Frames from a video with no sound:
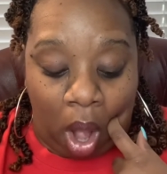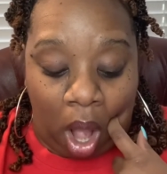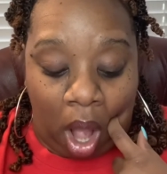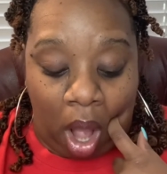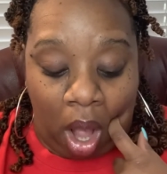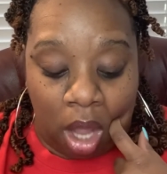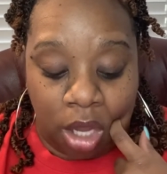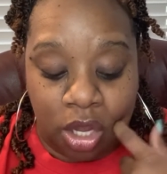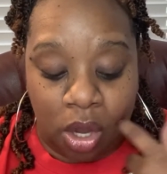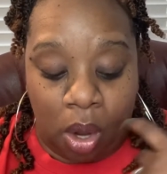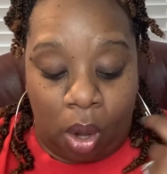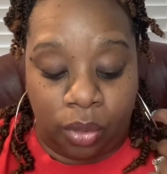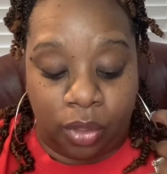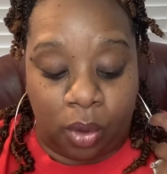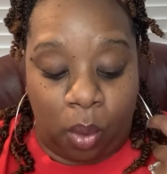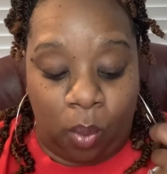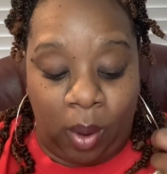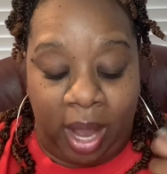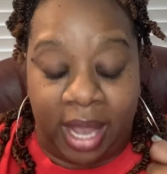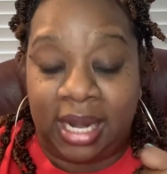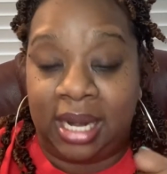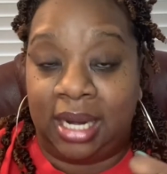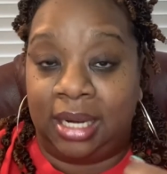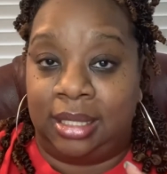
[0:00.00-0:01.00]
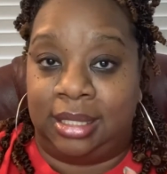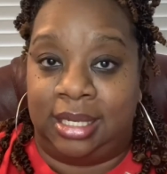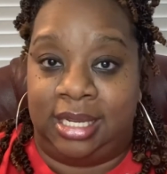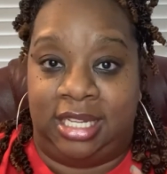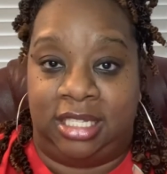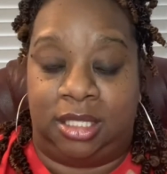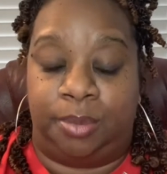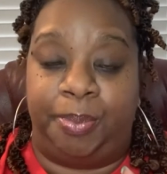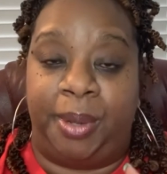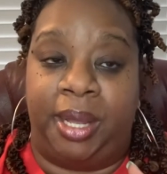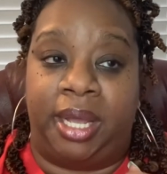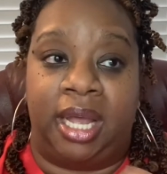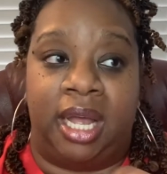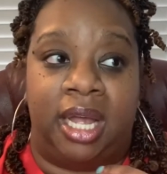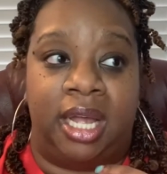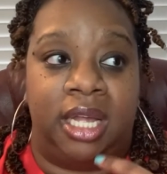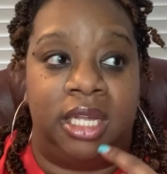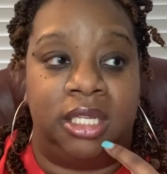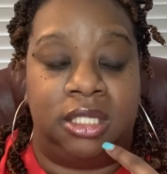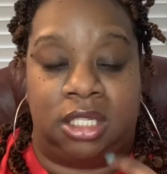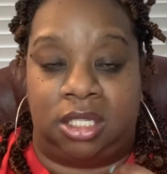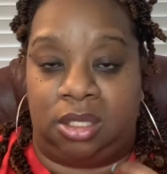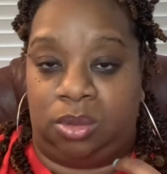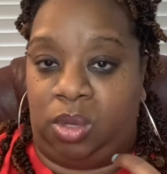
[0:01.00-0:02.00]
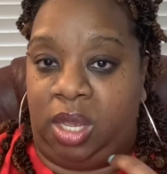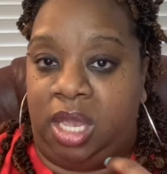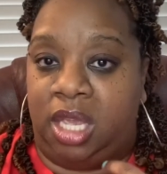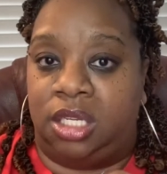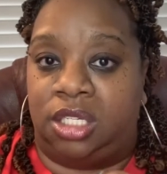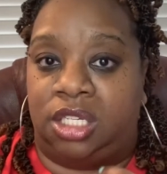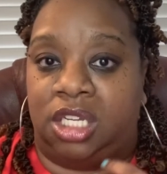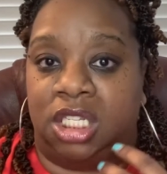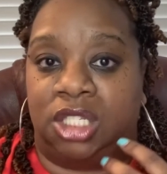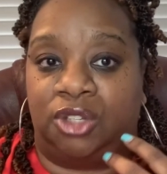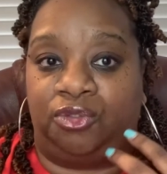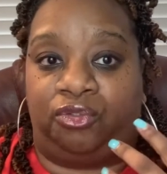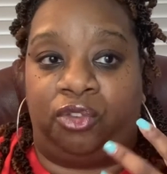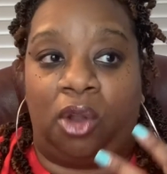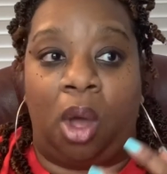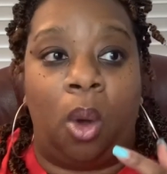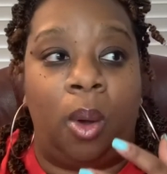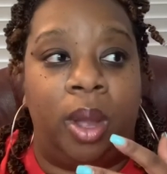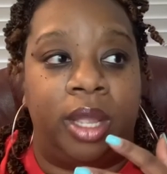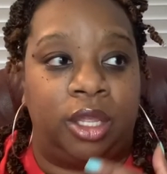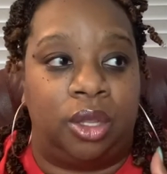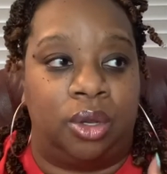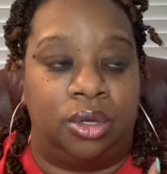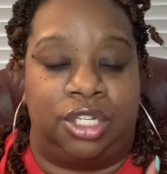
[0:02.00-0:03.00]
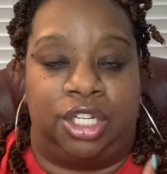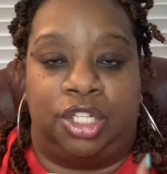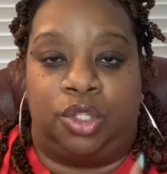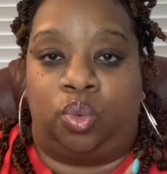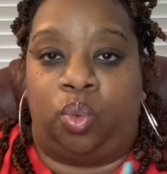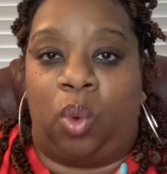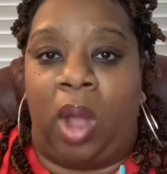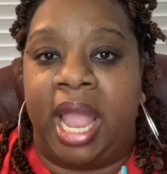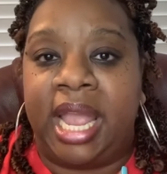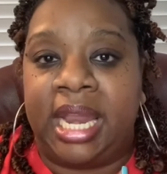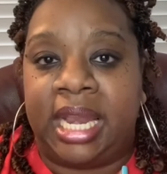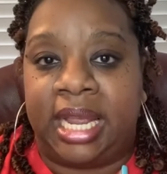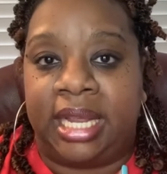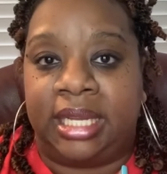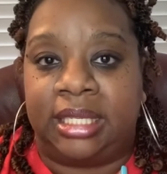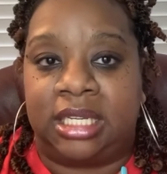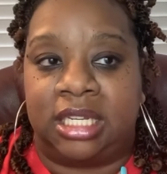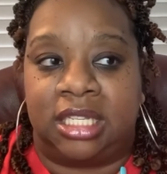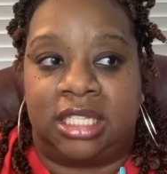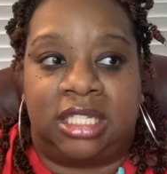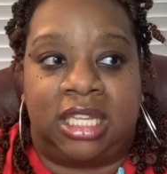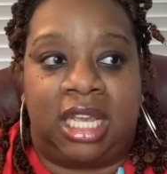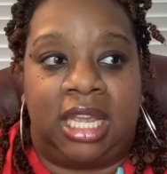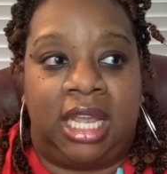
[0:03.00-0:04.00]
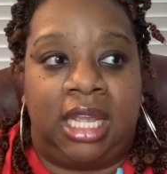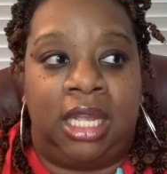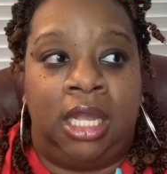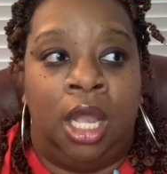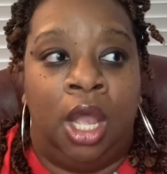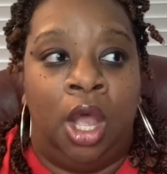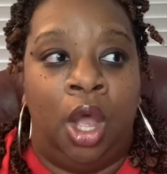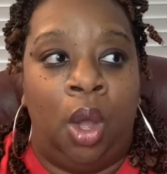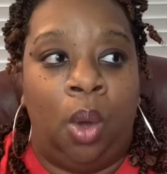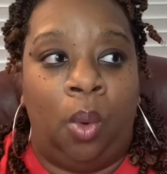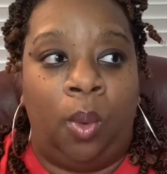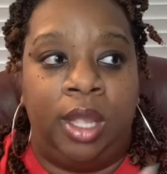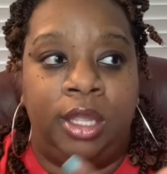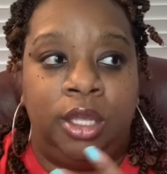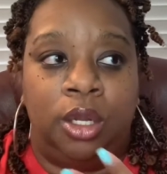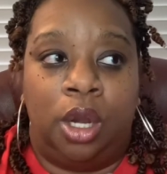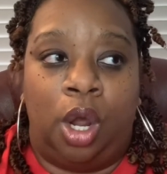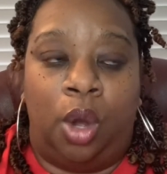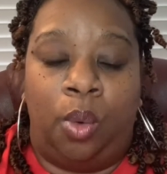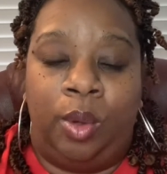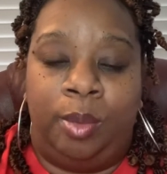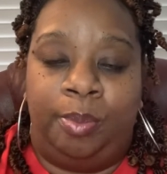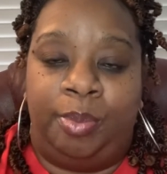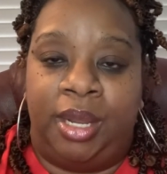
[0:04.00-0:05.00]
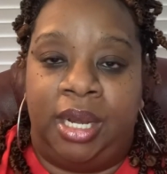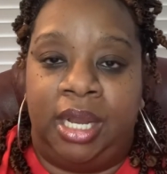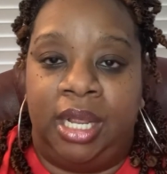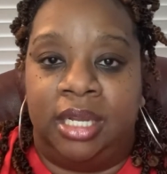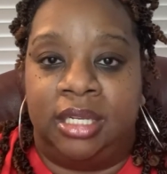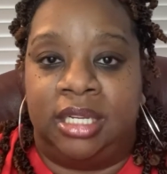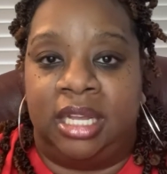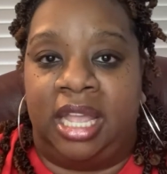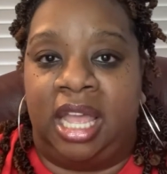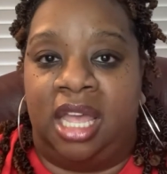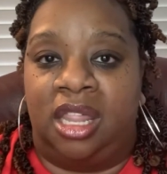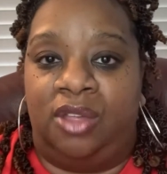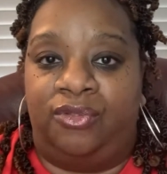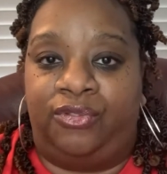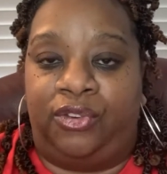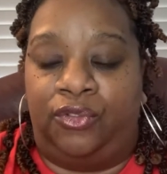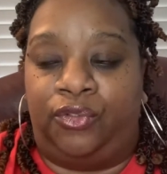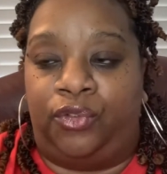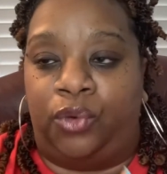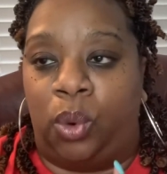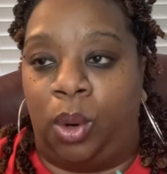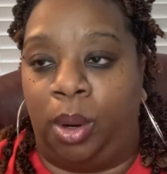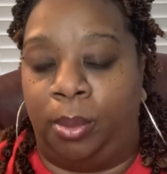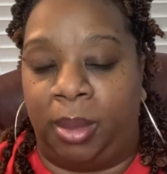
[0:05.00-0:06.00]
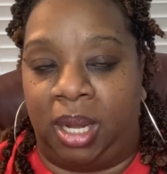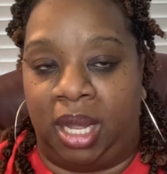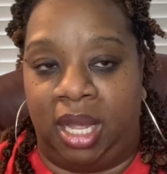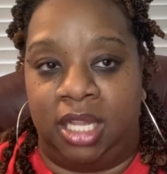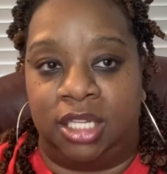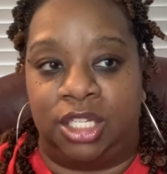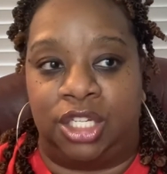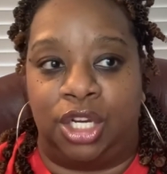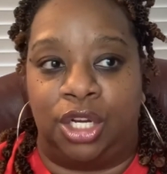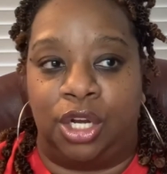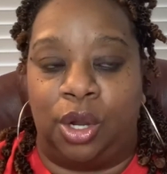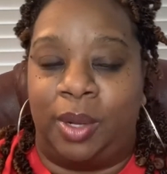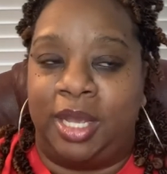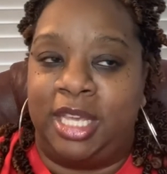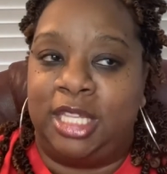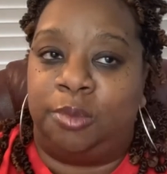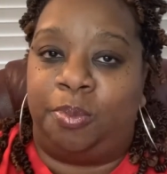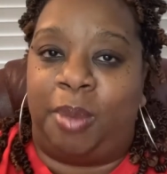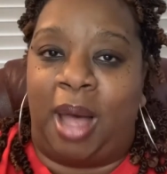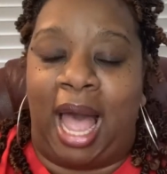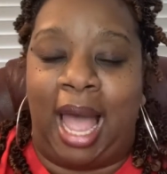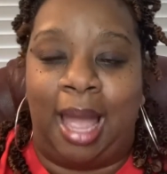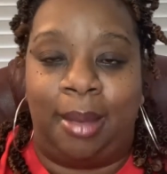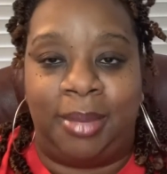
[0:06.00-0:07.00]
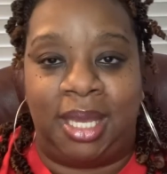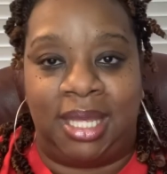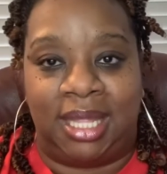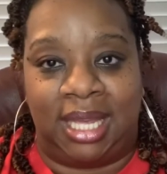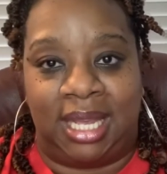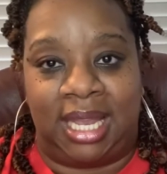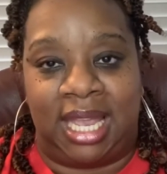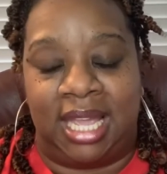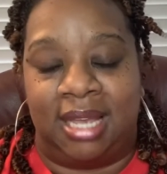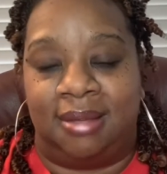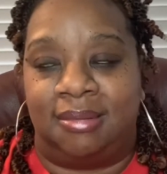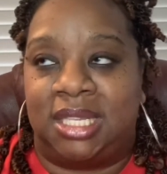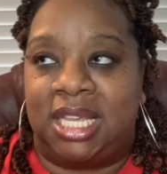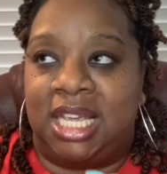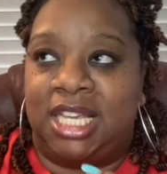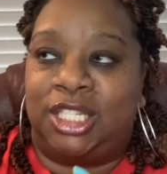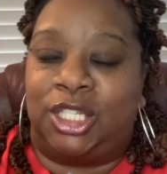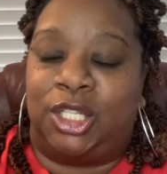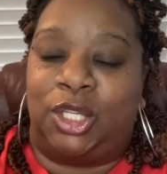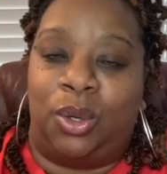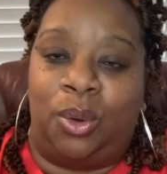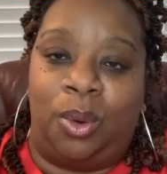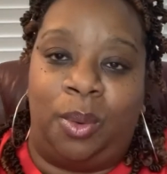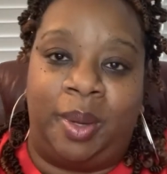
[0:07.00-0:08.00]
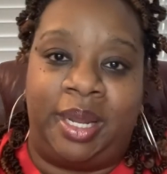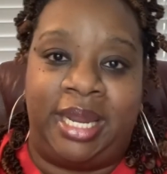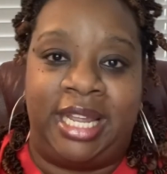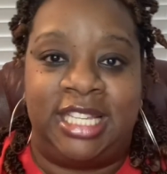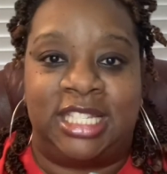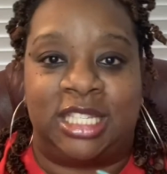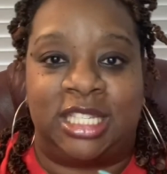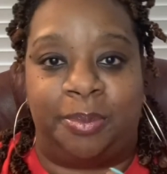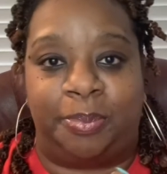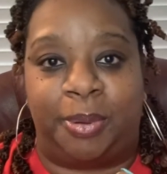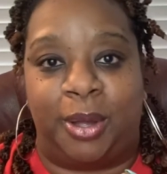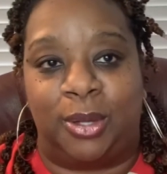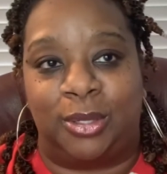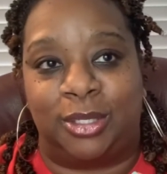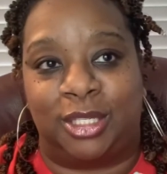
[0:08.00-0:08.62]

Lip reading: Are you on the waiting list because he's just flowing? You're just waiting to see, well, we've been here together for 4 months. He's buying me the gifts. He's doing what he's supposed to